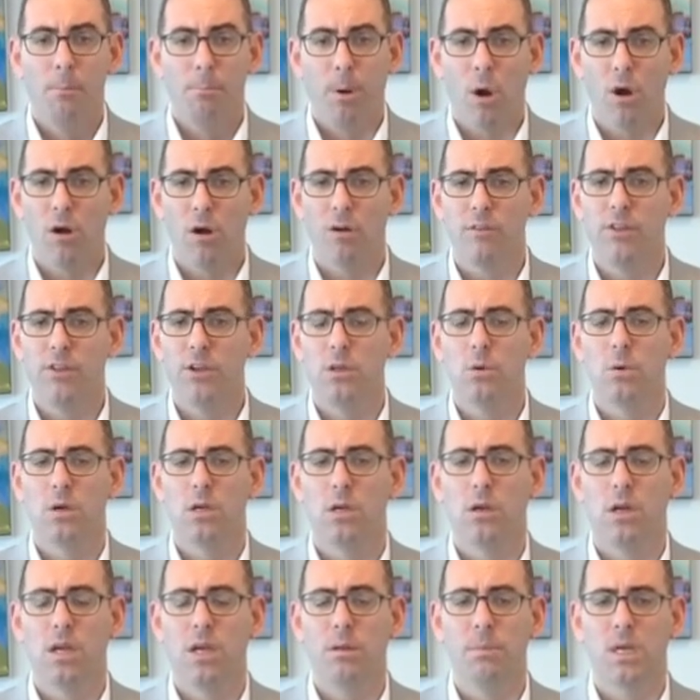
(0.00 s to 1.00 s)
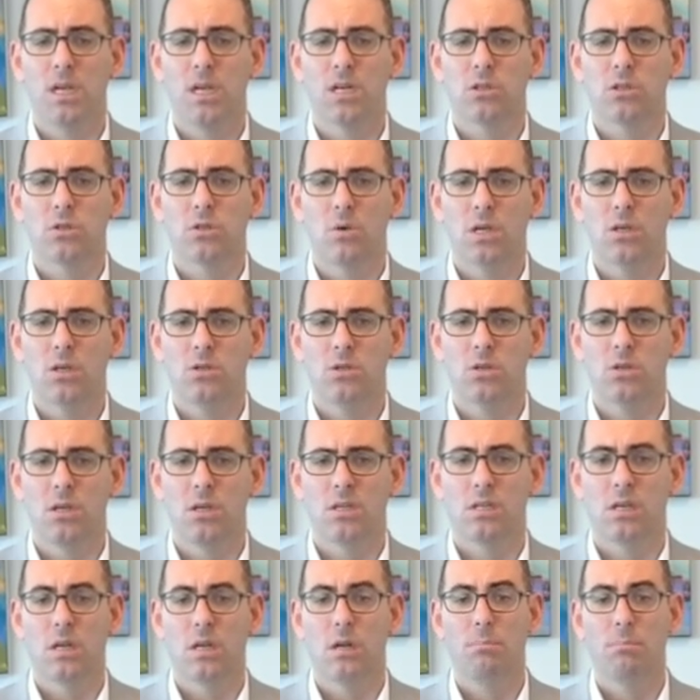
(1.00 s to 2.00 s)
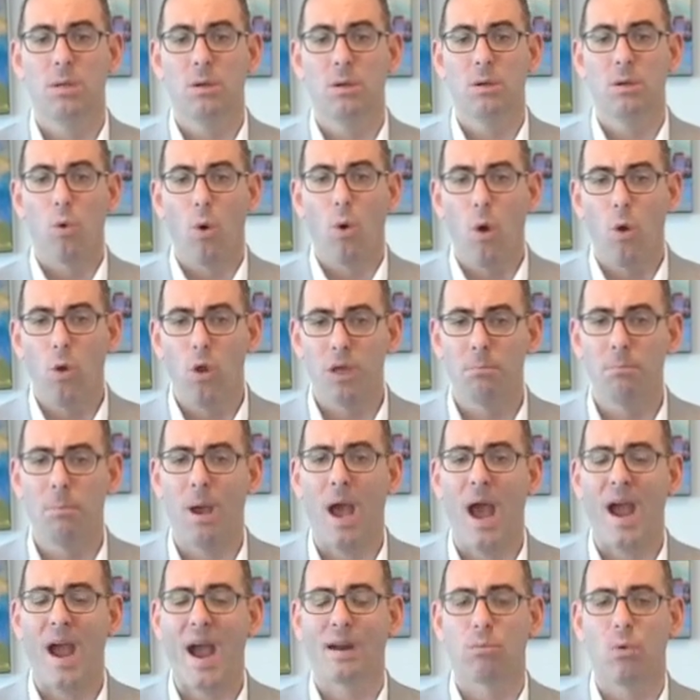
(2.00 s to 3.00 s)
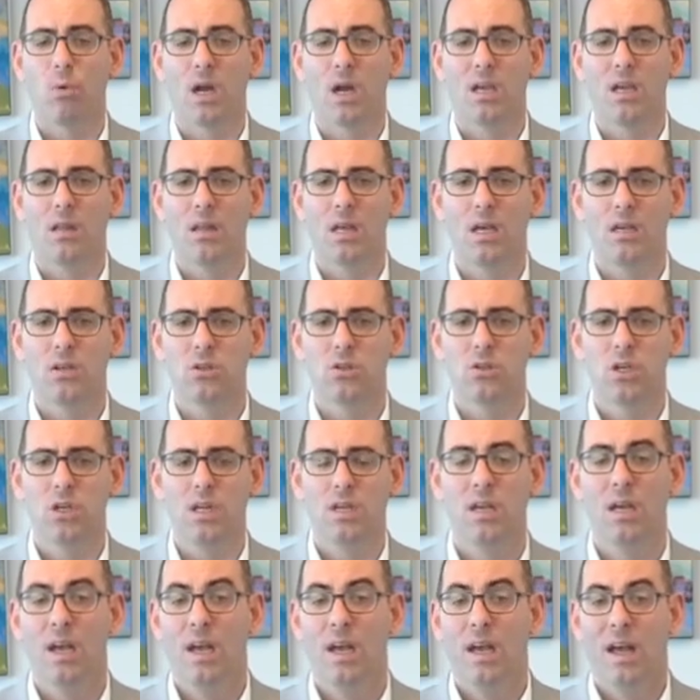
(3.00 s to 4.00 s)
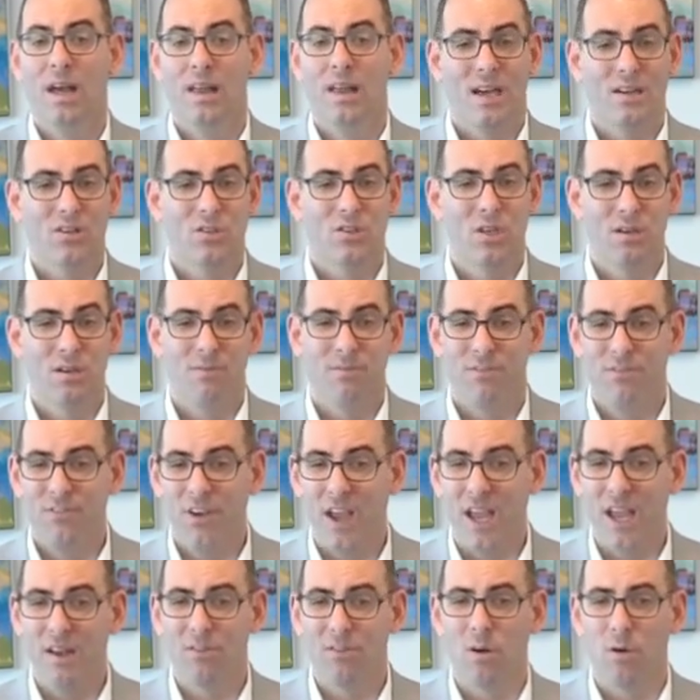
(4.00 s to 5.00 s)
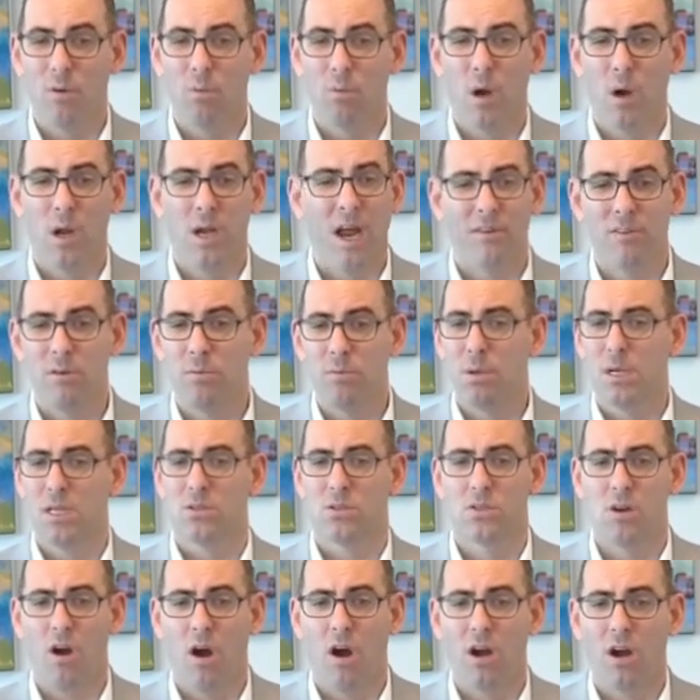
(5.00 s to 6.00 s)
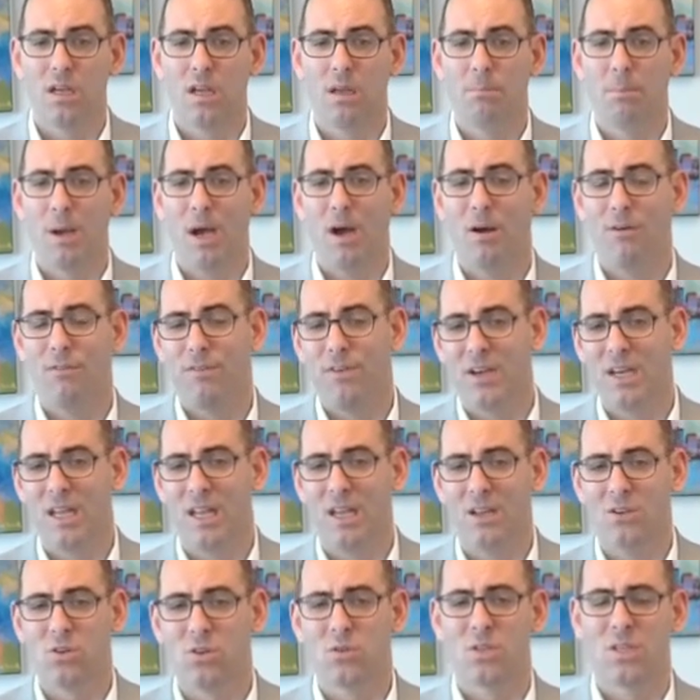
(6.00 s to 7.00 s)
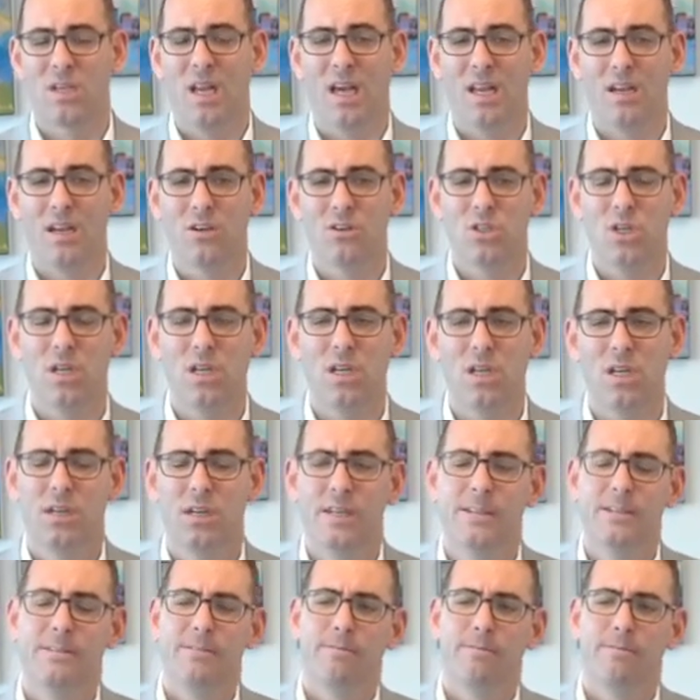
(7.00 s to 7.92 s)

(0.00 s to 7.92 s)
Part of the new administration is going to be rolling back regulation. That should favor what everybody's talking about, financials and energy.